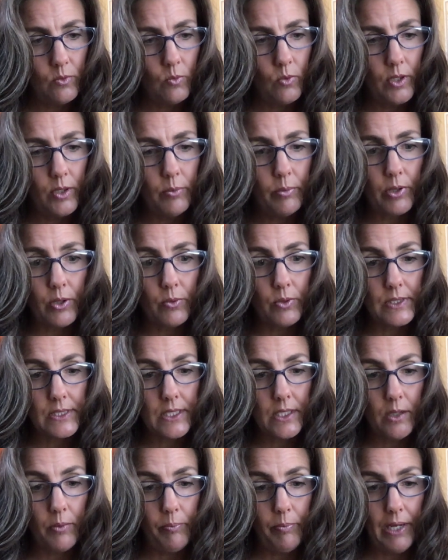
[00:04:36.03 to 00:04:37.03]
Wilbur was
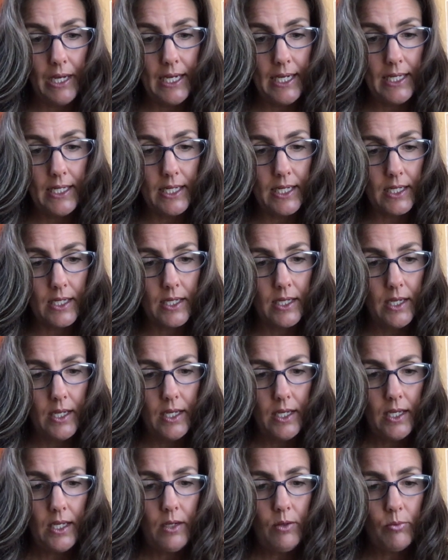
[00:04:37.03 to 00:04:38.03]
in a panic.
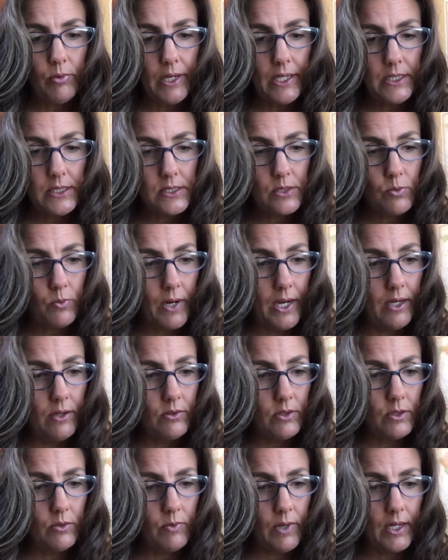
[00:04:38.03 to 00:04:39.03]
He raced
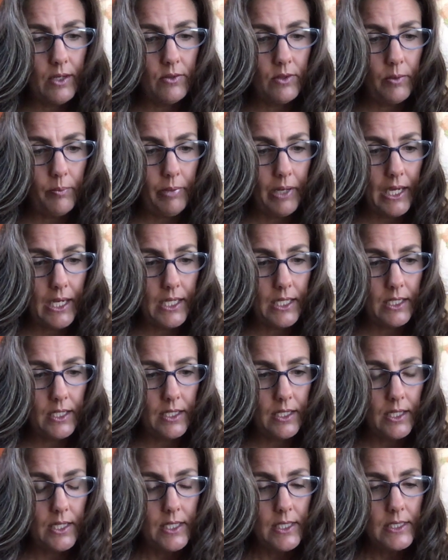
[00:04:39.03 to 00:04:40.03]
round and round the
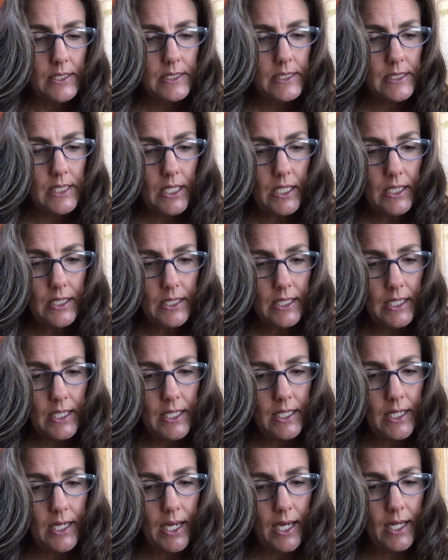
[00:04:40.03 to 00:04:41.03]
pen. Suddenly
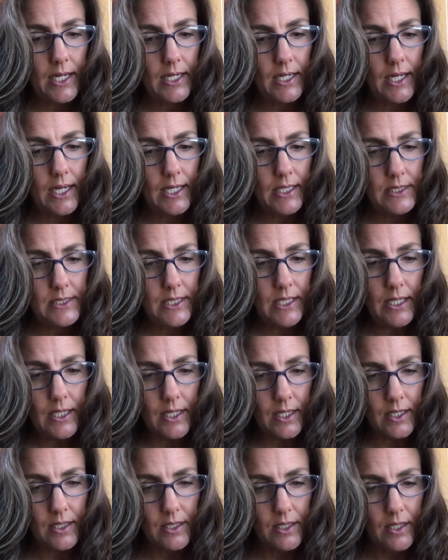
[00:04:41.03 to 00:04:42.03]
he had an
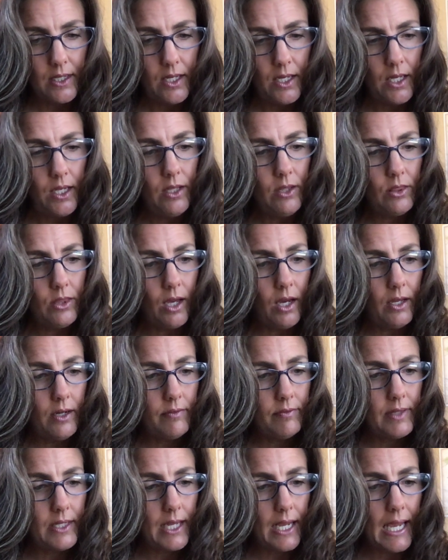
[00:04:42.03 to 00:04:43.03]
idea. He thought
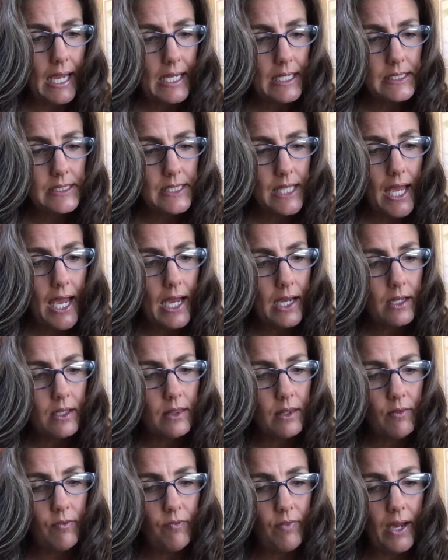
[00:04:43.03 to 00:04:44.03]
of the egg sac
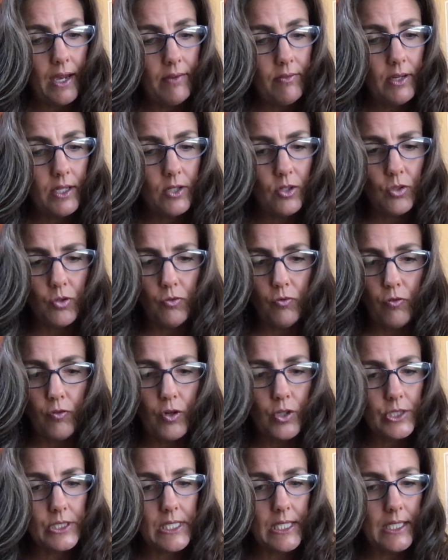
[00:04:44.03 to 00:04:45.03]
and the
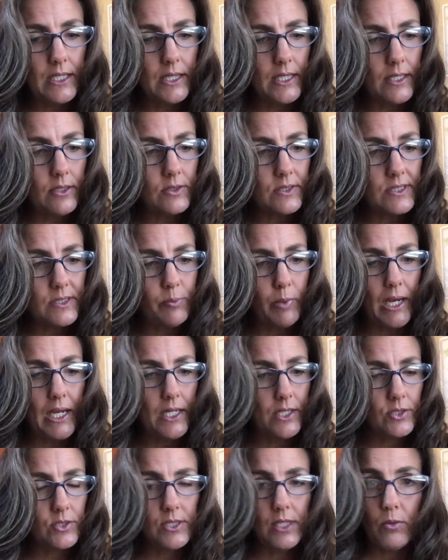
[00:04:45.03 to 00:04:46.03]
514 little
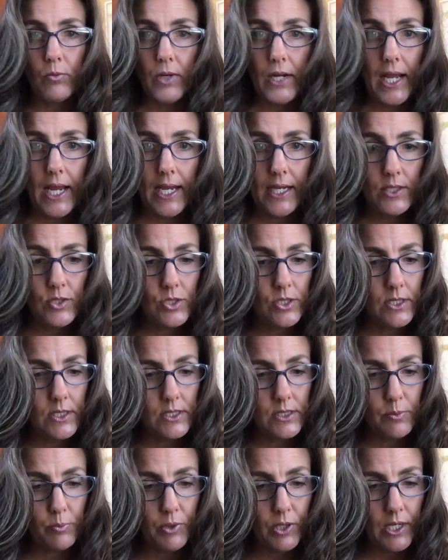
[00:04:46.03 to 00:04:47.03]
spiders that would hatch in the
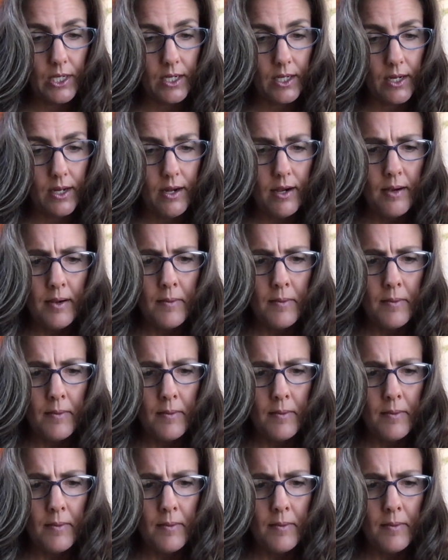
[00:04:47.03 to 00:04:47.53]
spring.